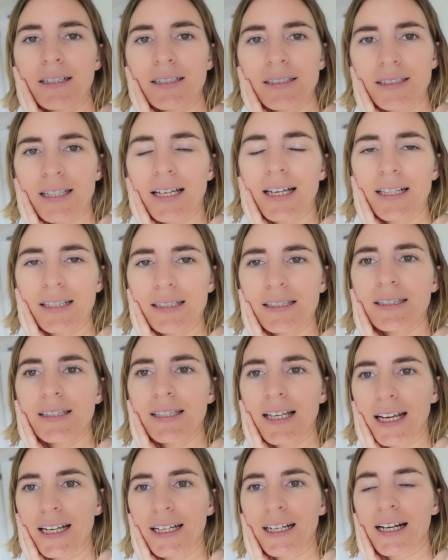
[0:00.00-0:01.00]
It's
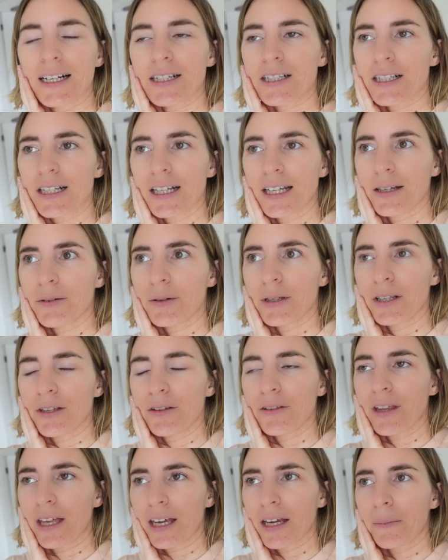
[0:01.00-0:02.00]
insane actually when
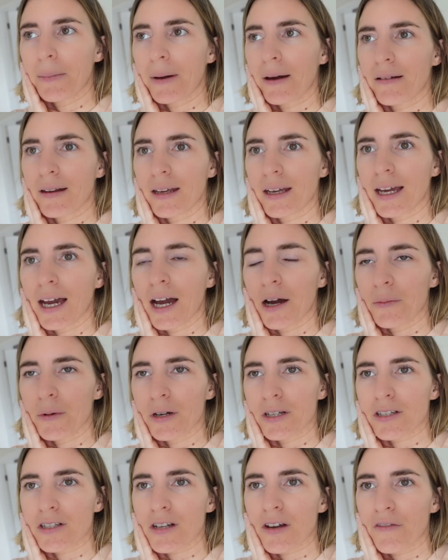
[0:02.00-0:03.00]
you think about it, how
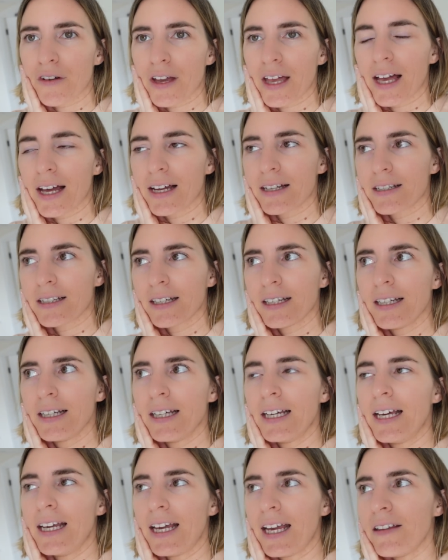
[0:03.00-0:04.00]
much stuff I had
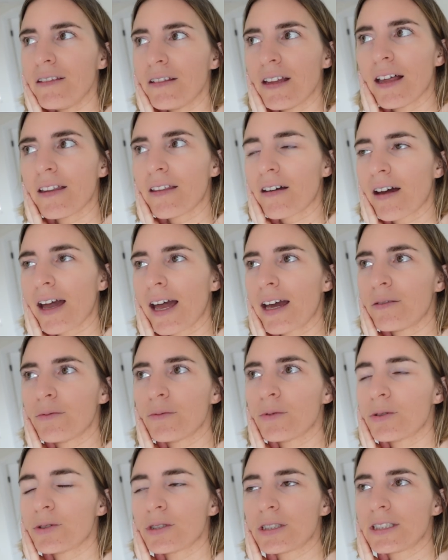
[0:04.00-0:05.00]
in there that I
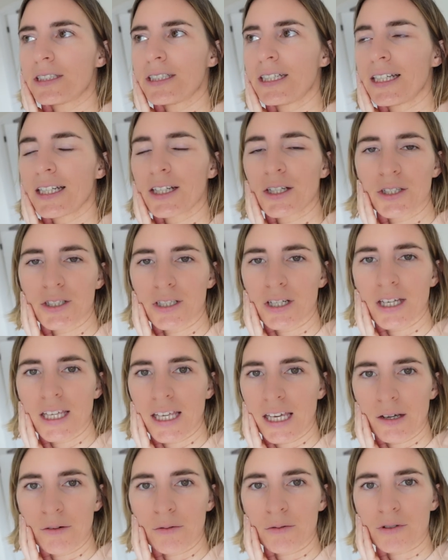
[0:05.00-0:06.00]
hadn't worn in a good a
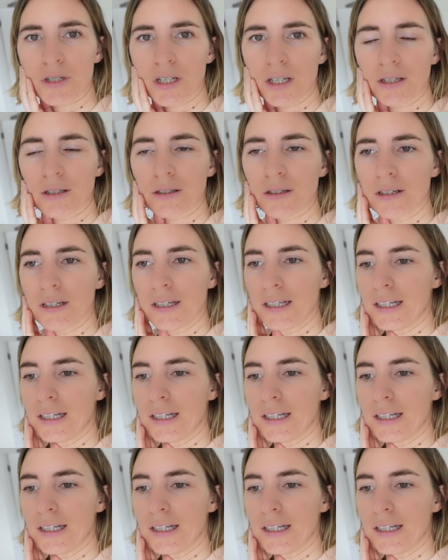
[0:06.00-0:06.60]
year or two.